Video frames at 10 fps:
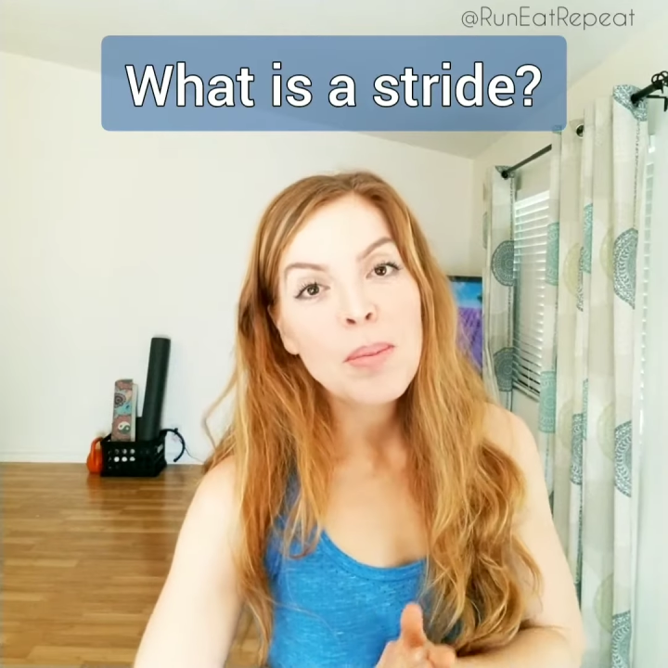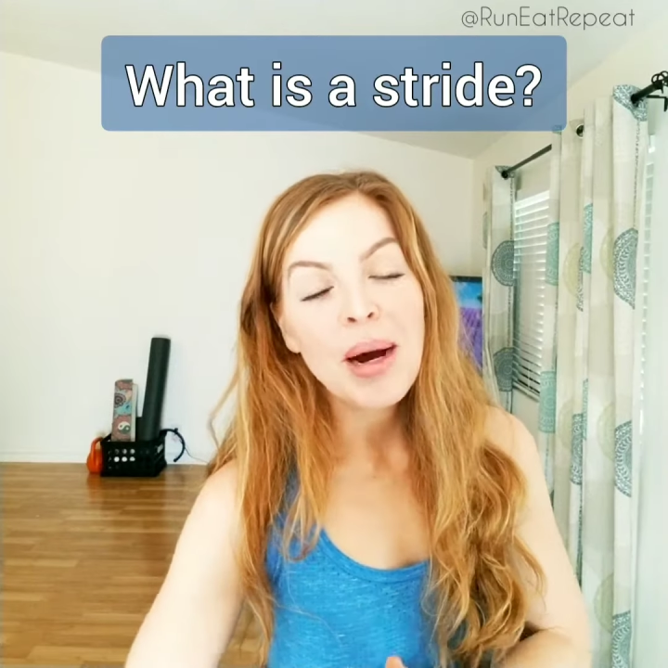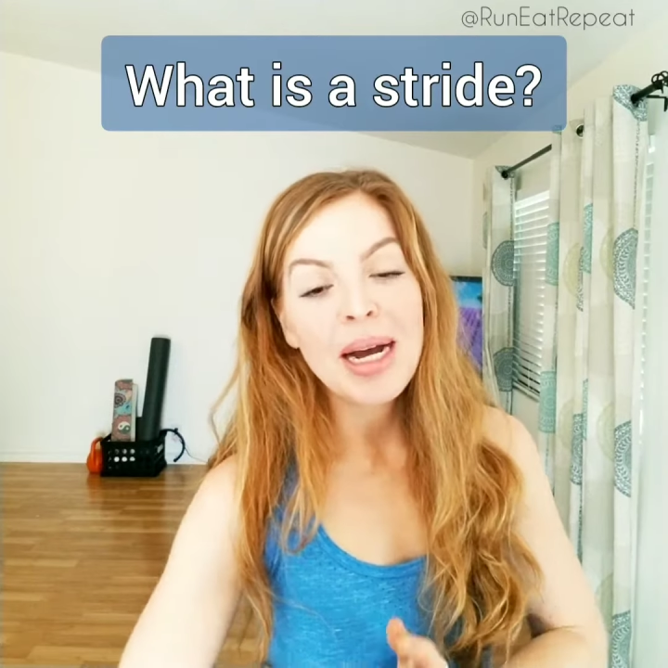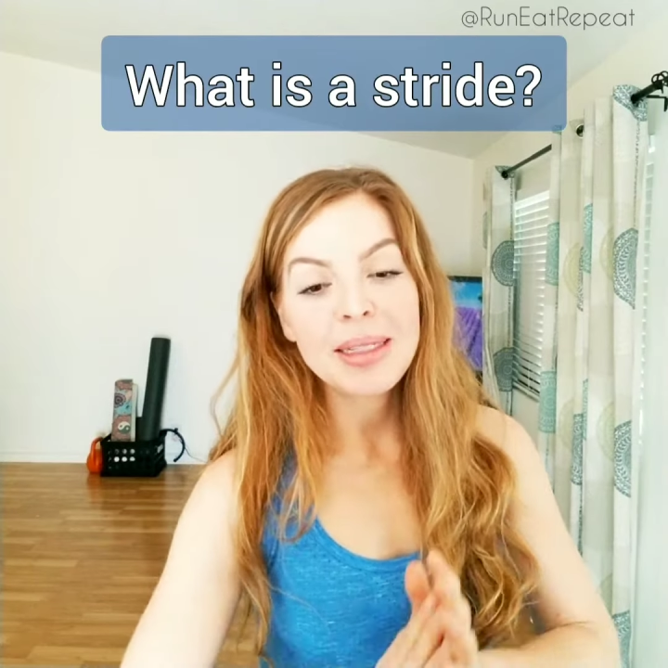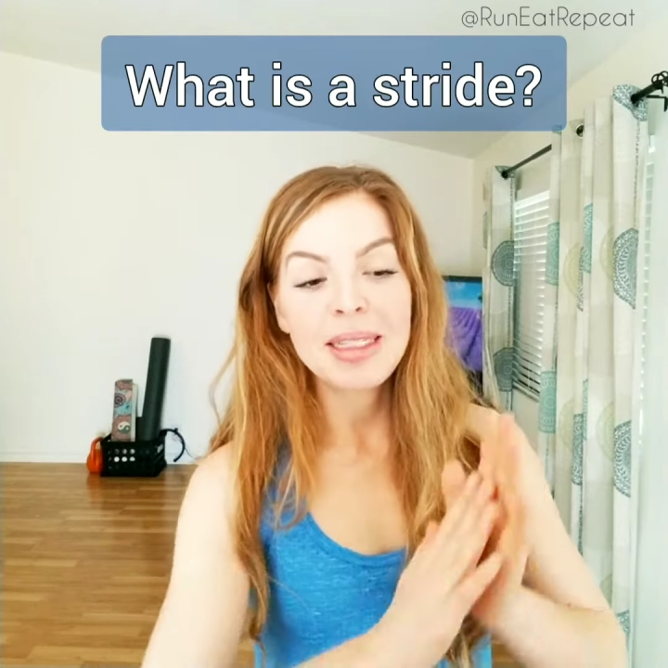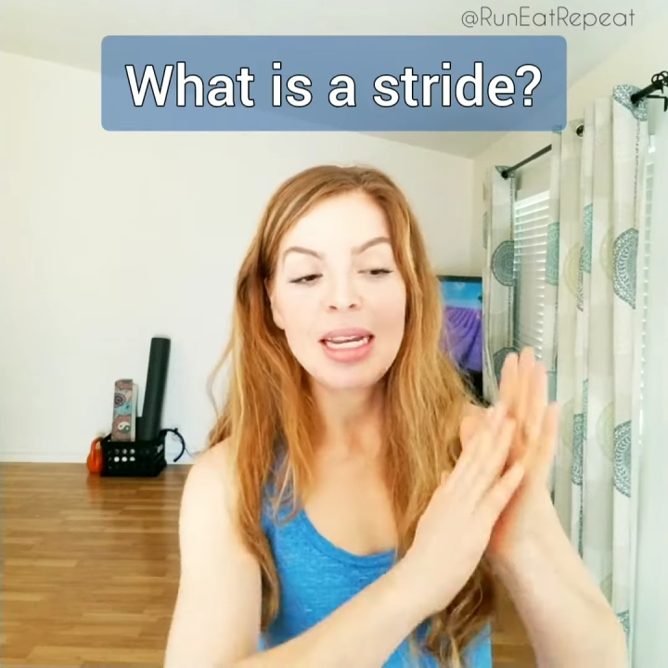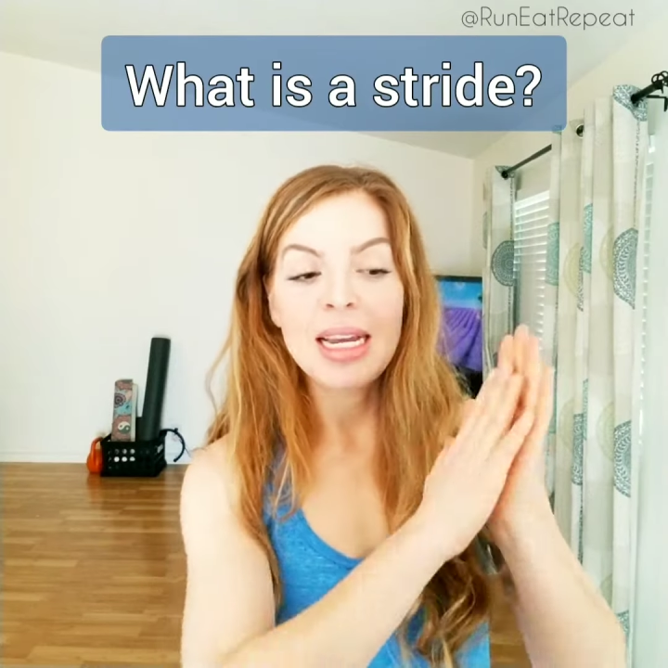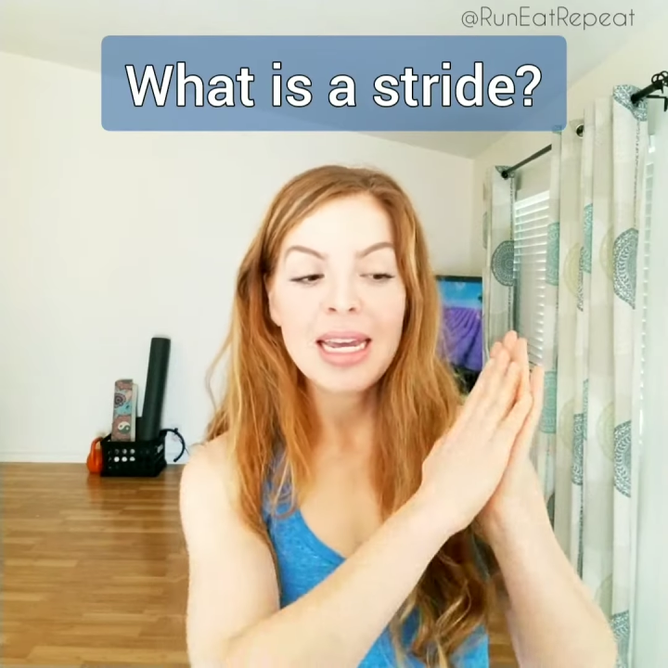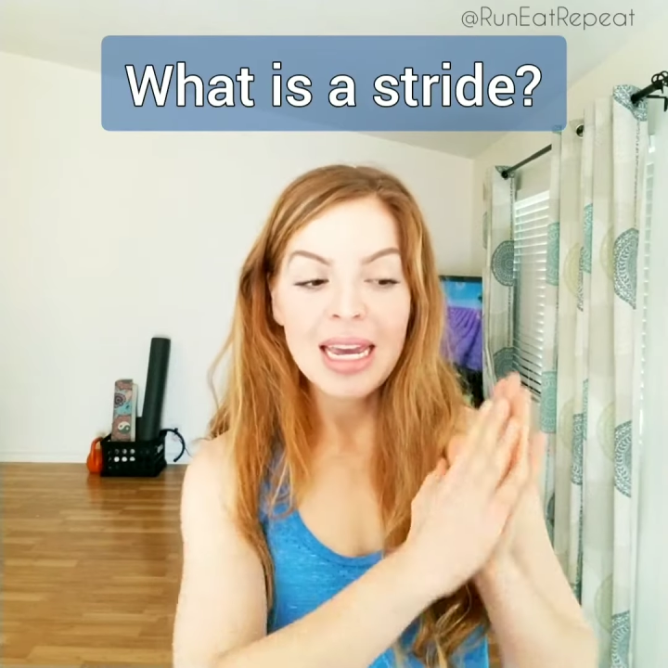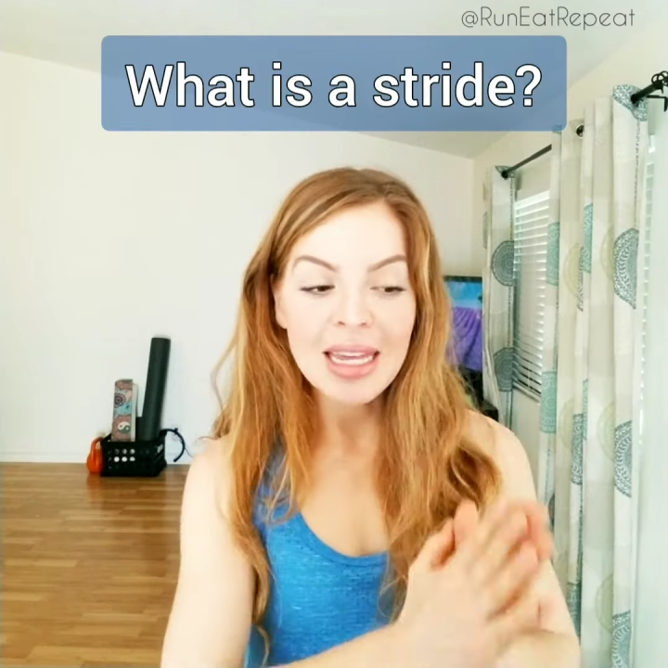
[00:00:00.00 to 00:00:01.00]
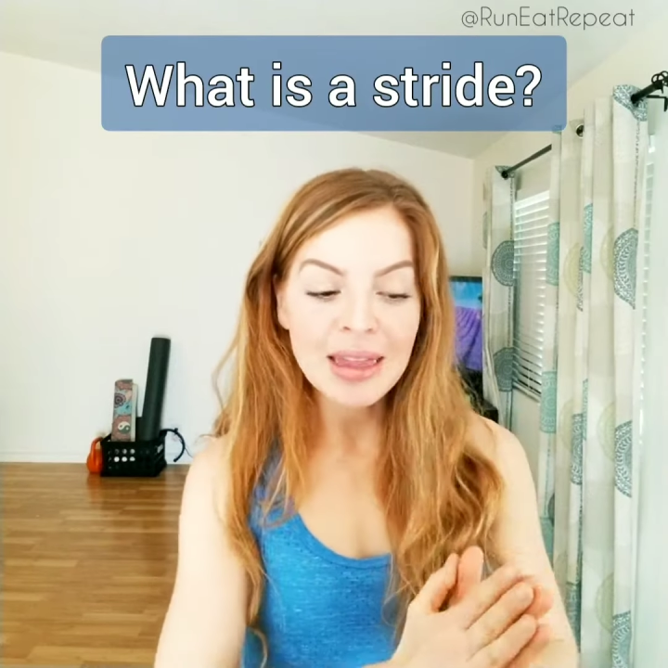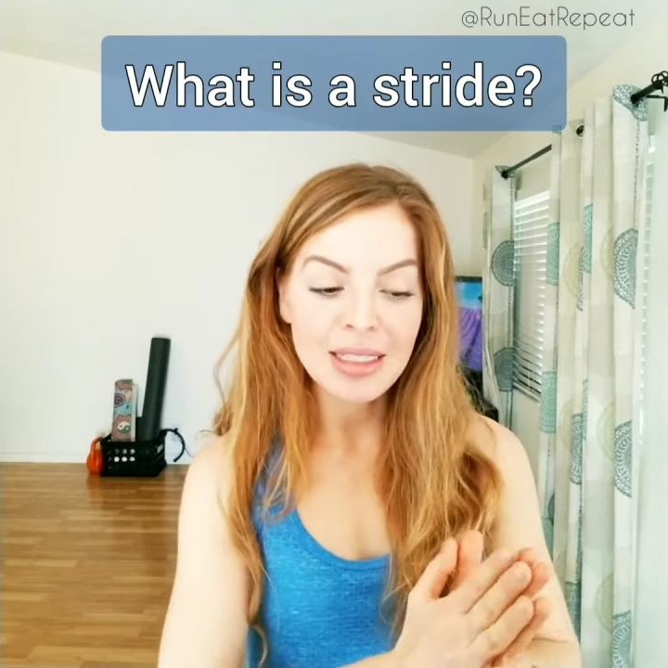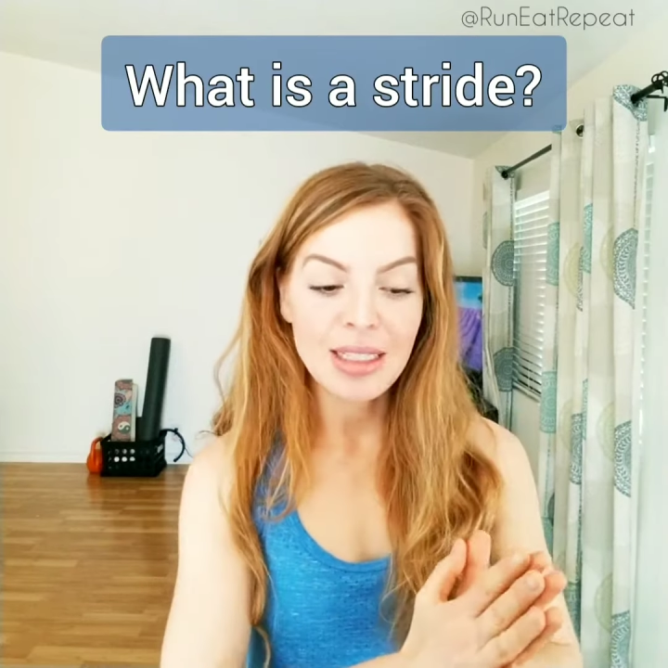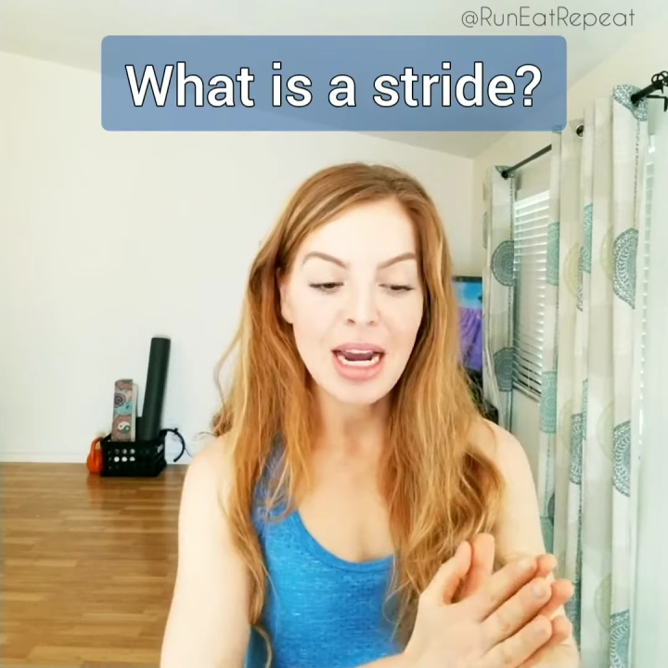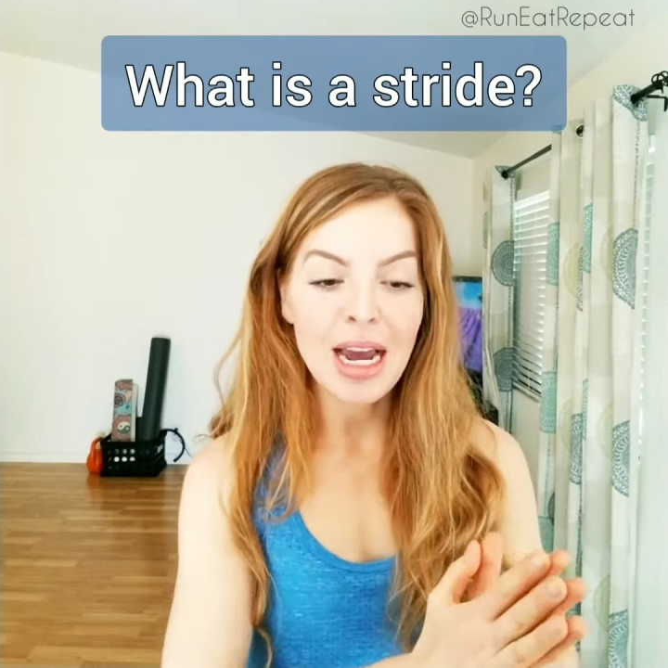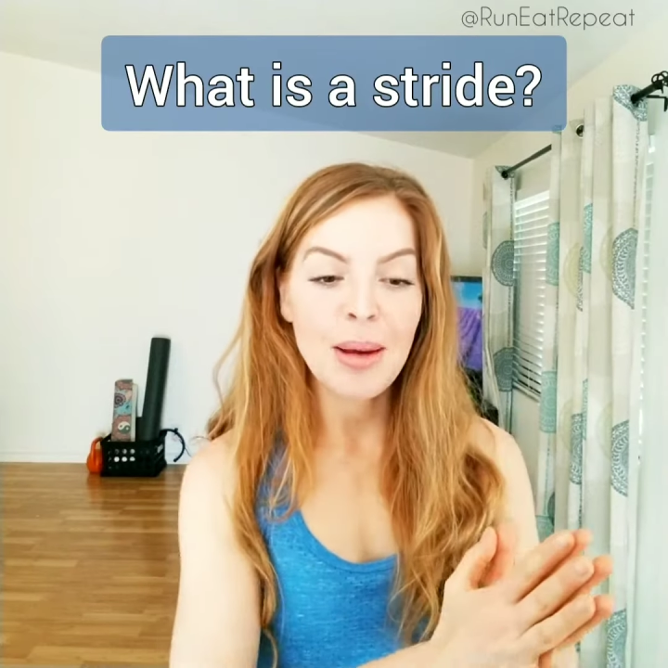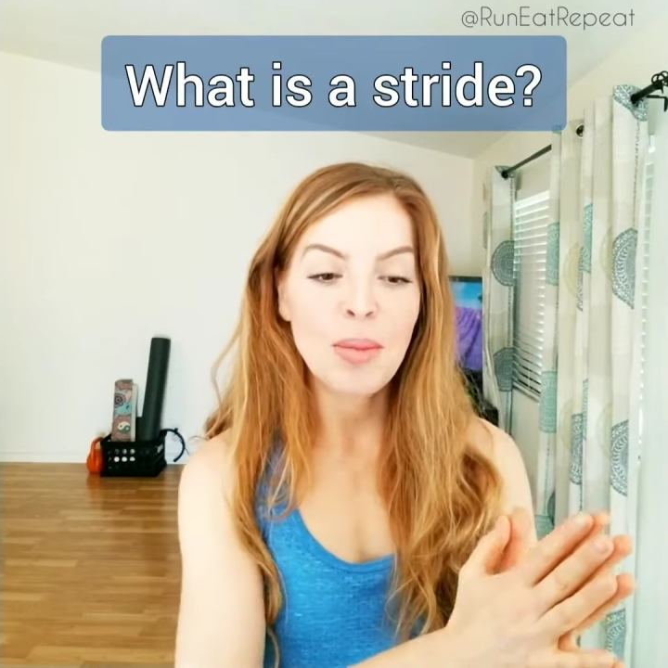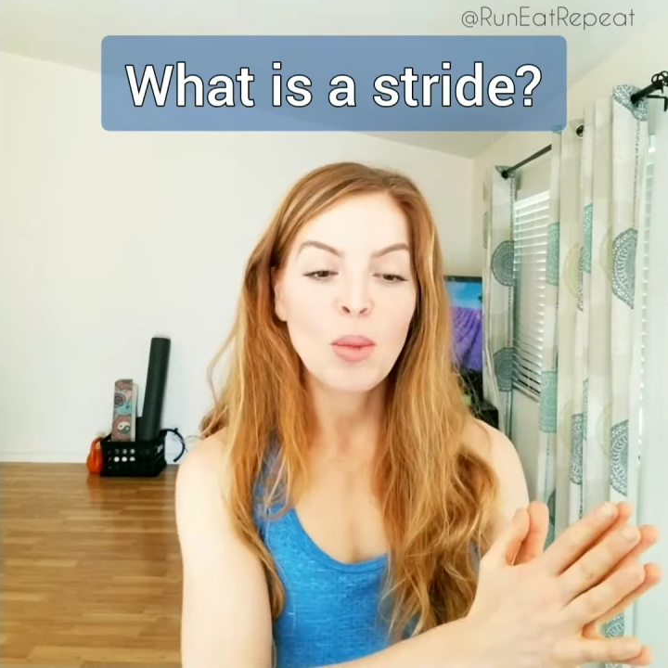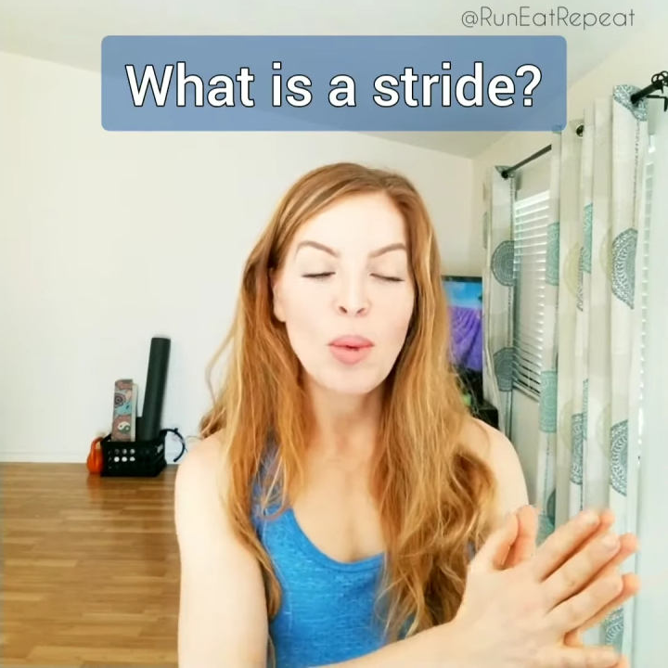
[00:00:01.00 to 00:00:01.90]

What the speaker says: But in this time,